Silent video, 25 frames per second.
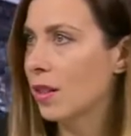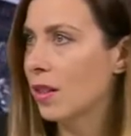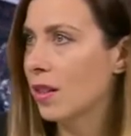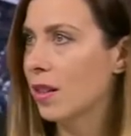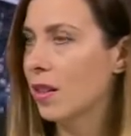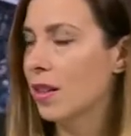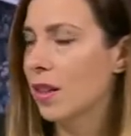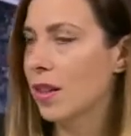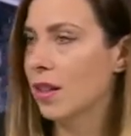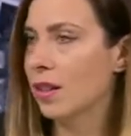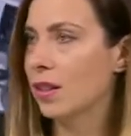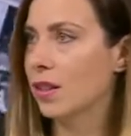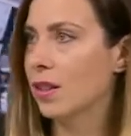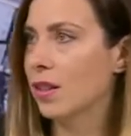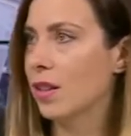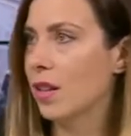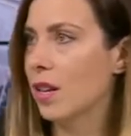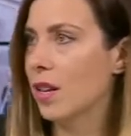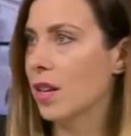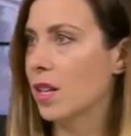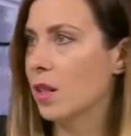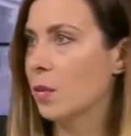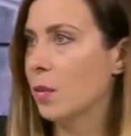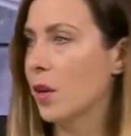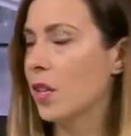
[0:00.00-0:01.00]
and
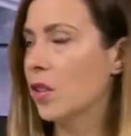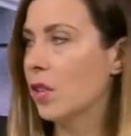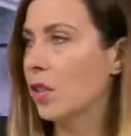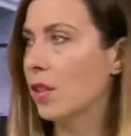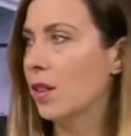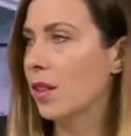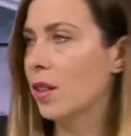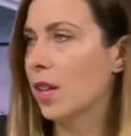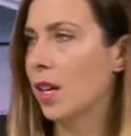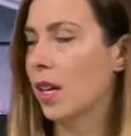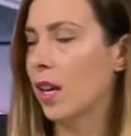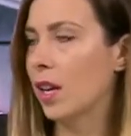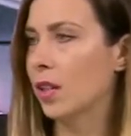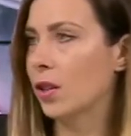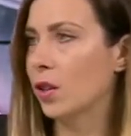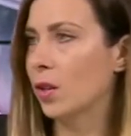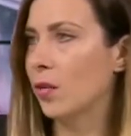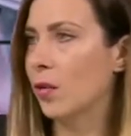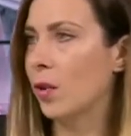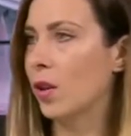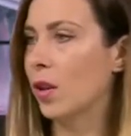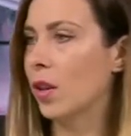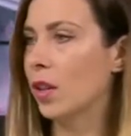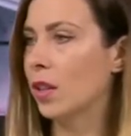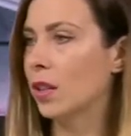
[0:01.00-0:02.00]
especially in the case
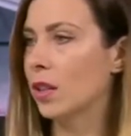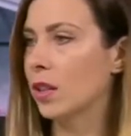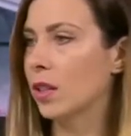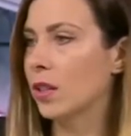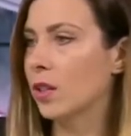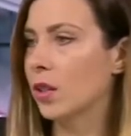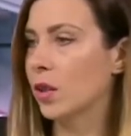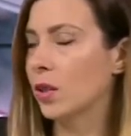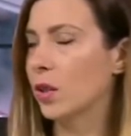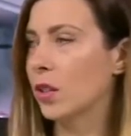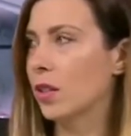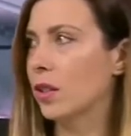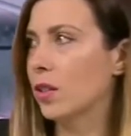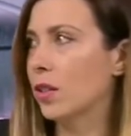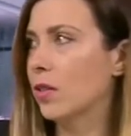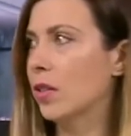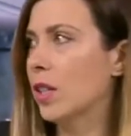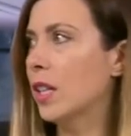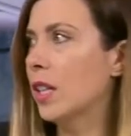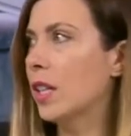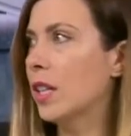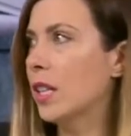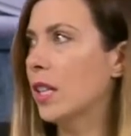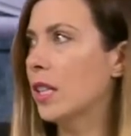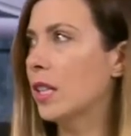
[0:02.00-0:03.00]
of Oleg Sentsov, it's
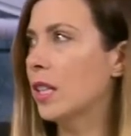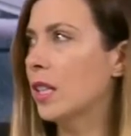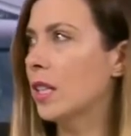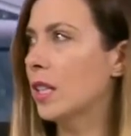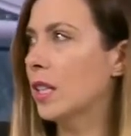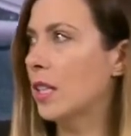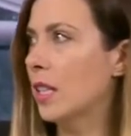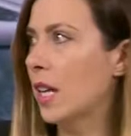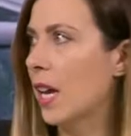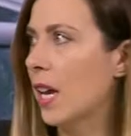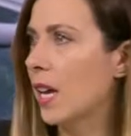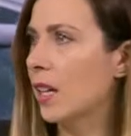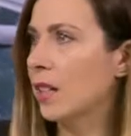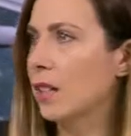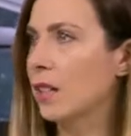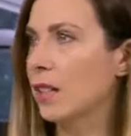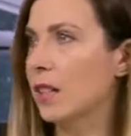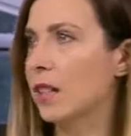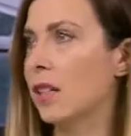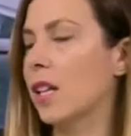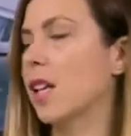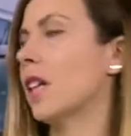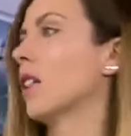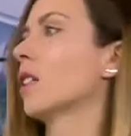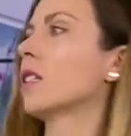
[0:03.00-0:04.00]
really sad
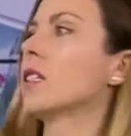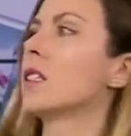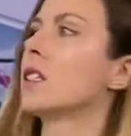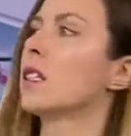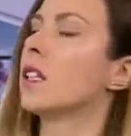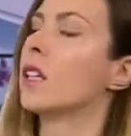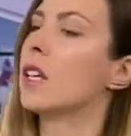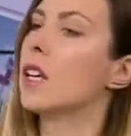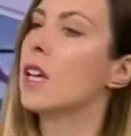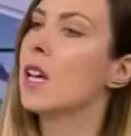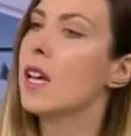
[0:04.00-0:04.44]
that